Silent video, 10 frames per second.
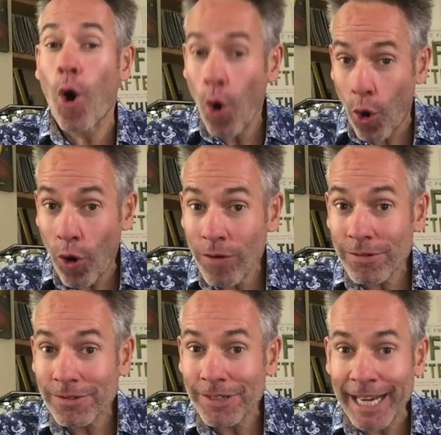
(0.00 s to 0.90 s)
Or
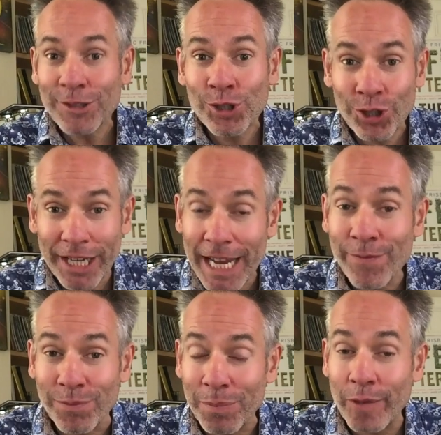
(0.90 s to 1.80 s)
it could
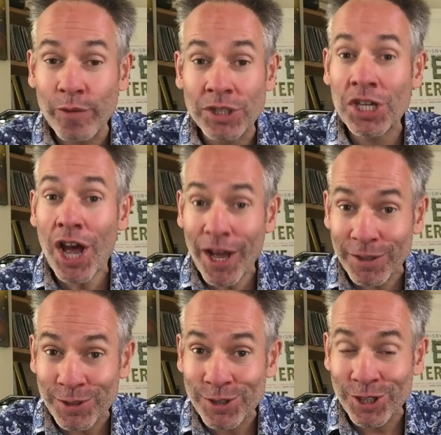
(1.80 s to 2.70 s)
even be
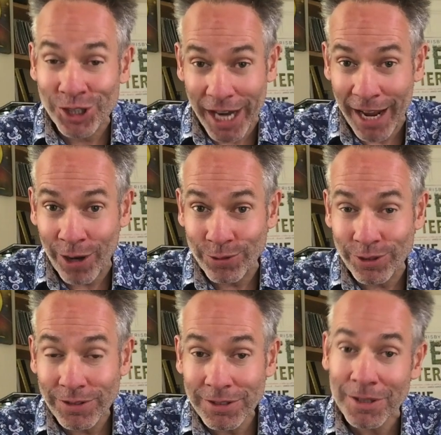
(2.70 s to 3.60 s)
returned to
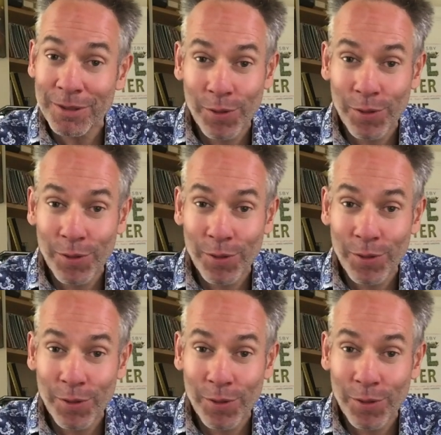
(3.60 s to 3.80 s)
shareholders,